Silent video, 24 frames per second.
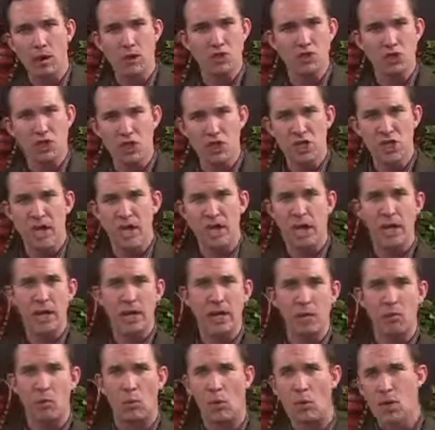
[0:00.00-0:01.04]
is she at
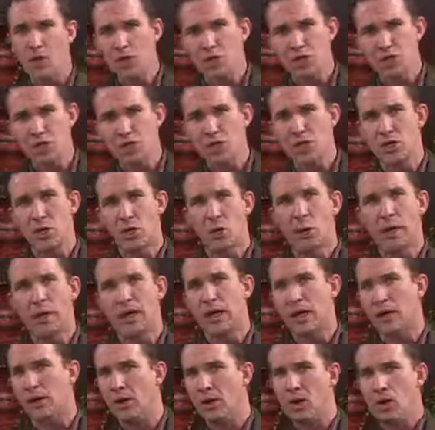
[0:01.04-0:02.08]
and what is she doing
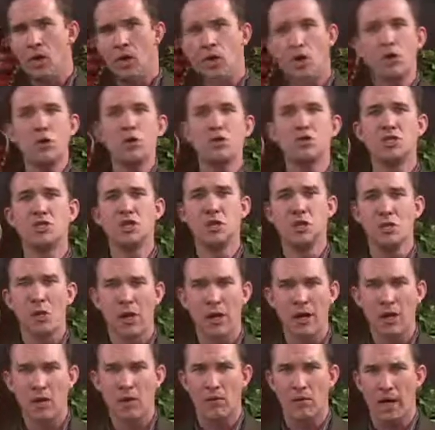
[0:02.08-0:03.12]
and who's she
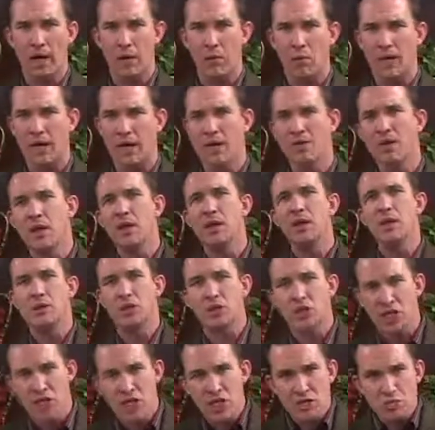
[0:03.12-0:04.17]
running around with.
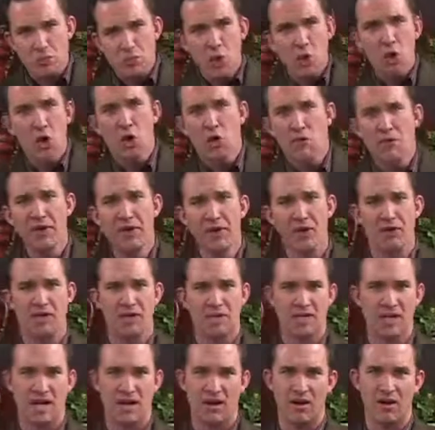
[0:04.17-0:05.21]
She's proven
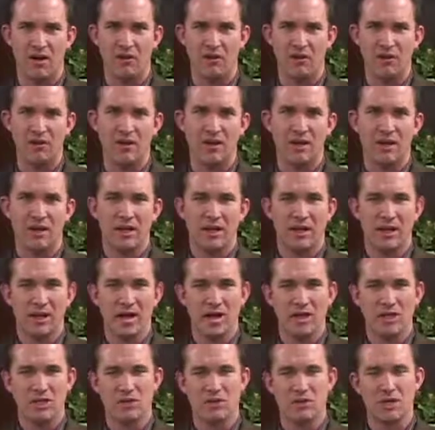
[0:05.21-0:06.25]
herself. And
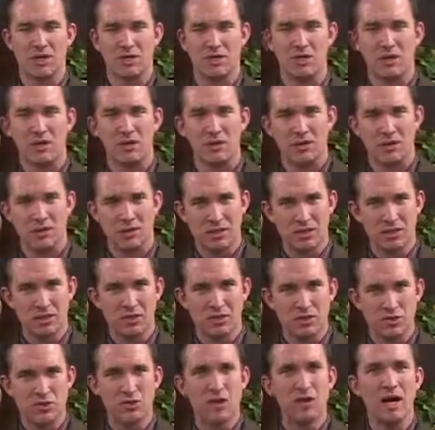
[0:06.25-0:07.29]
as a result,
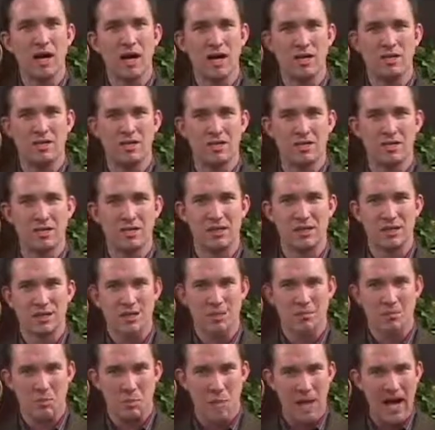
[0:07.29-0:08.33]
trust
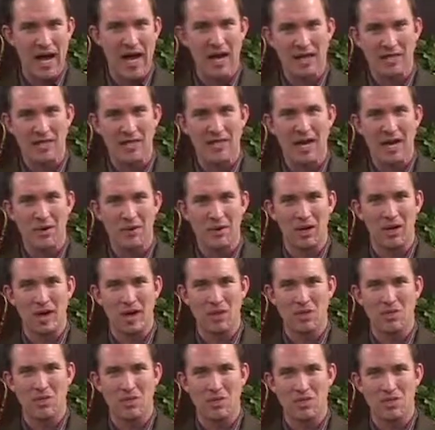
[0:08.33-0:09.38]
binds that
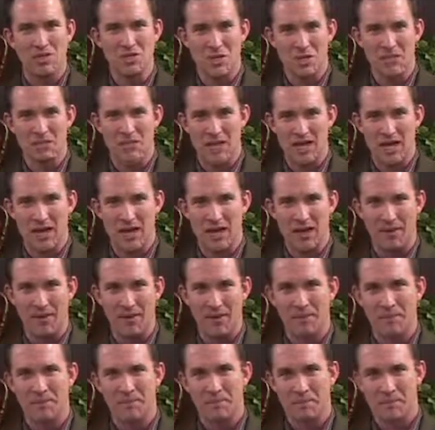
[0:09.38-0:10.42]
relationship
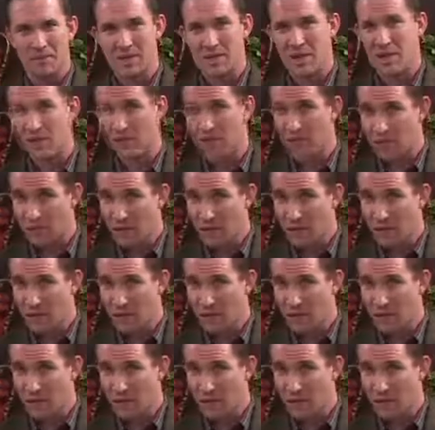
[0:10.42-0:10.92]
together. Now,